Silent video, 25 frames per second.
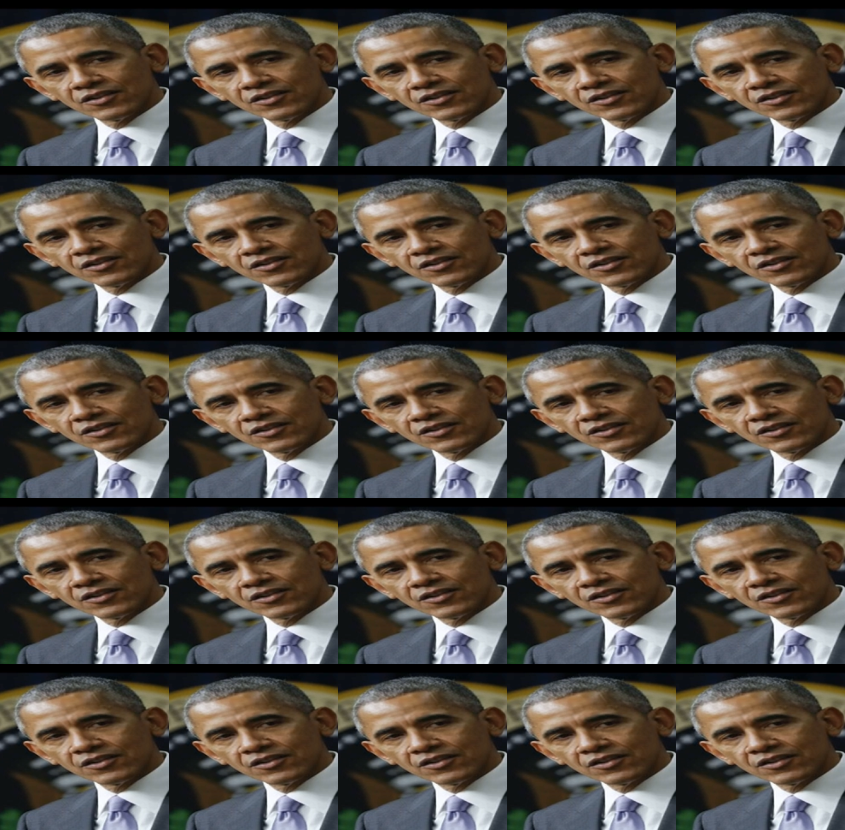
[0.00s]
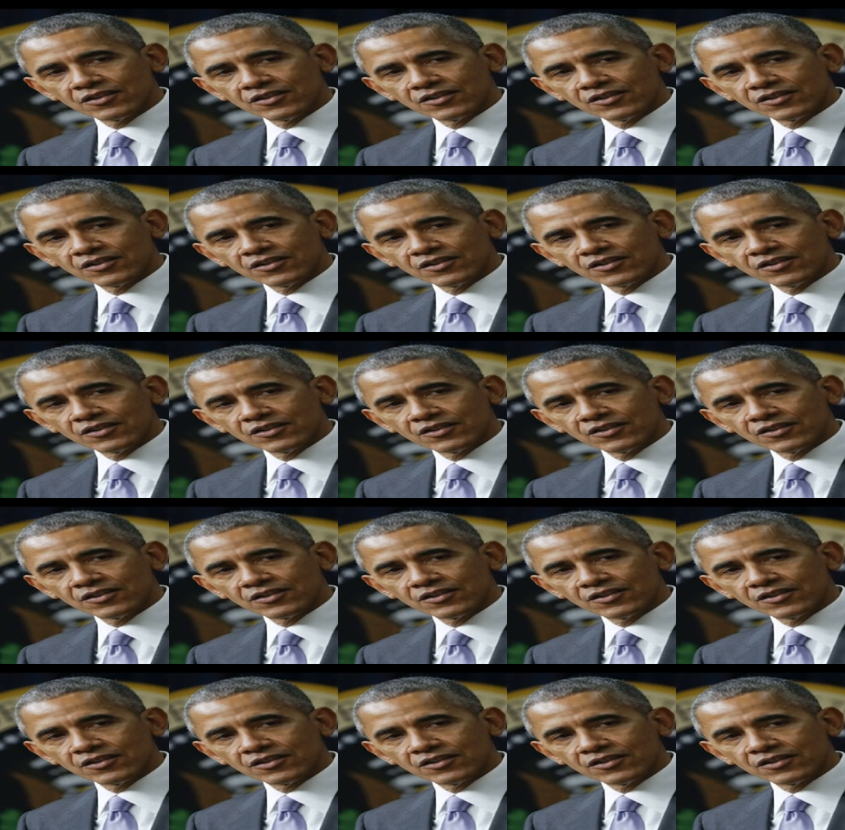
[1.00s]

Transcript: Nothing is said.